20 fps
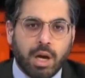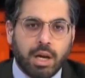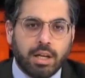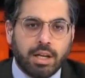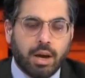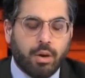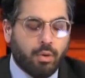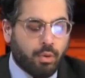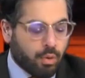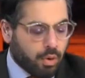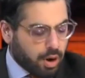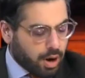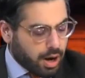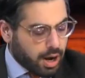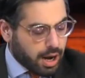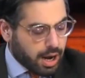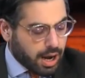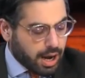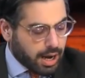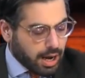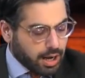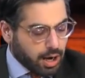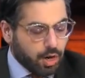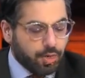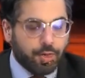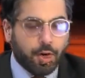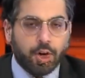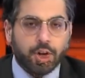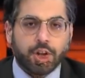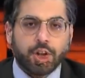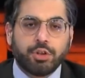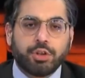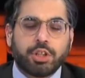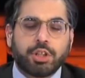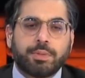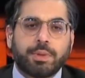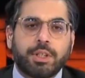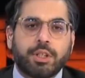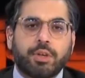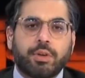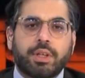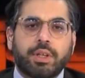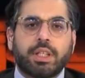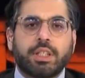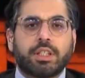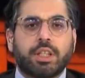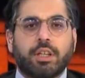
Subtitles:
Now, I know Fox News has been doing this,